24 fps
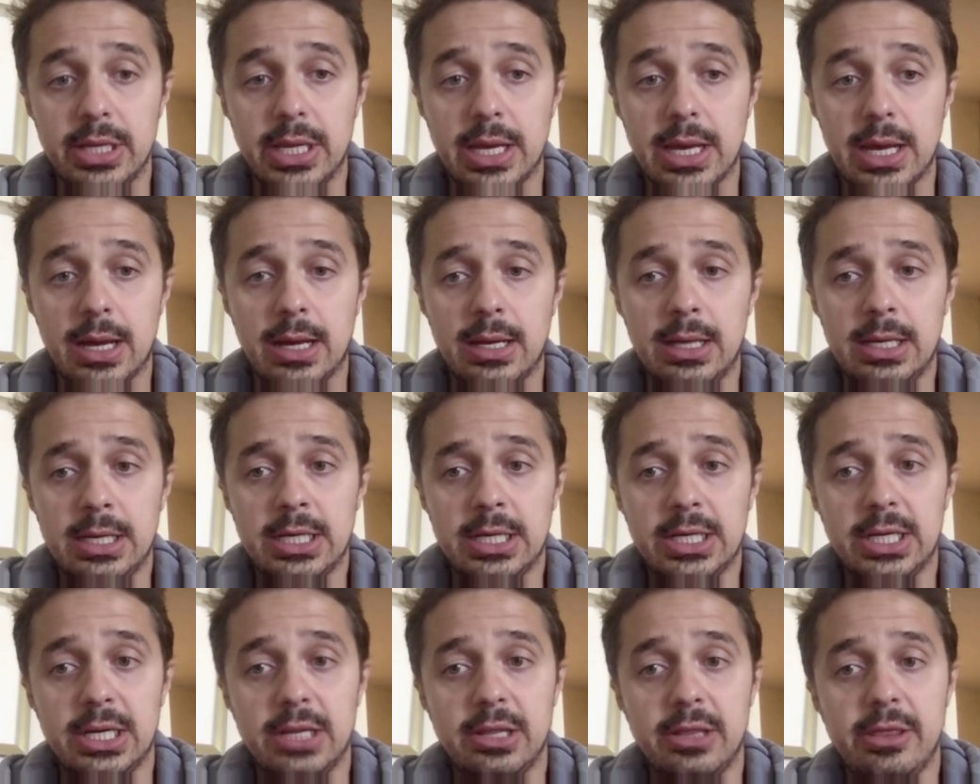Yeah,
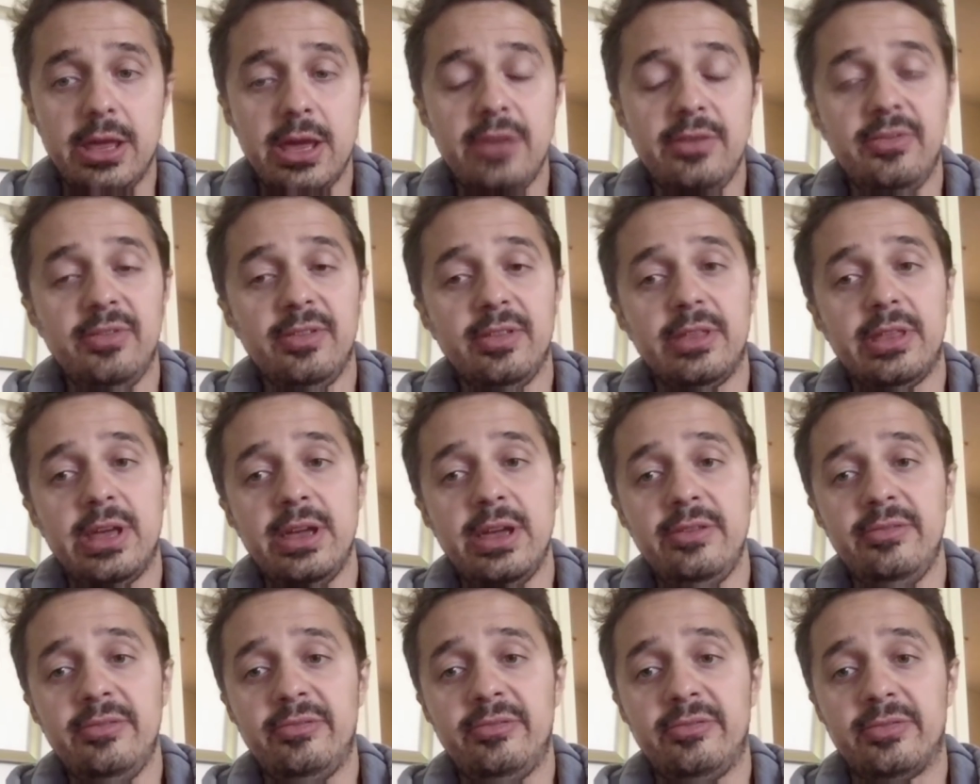they've
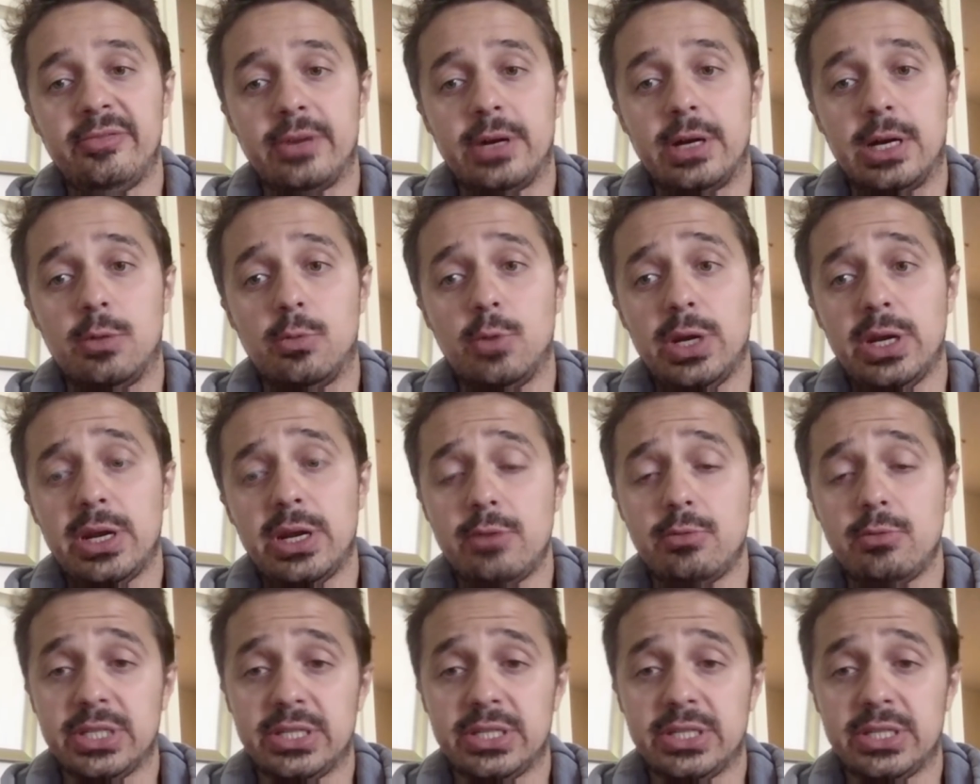when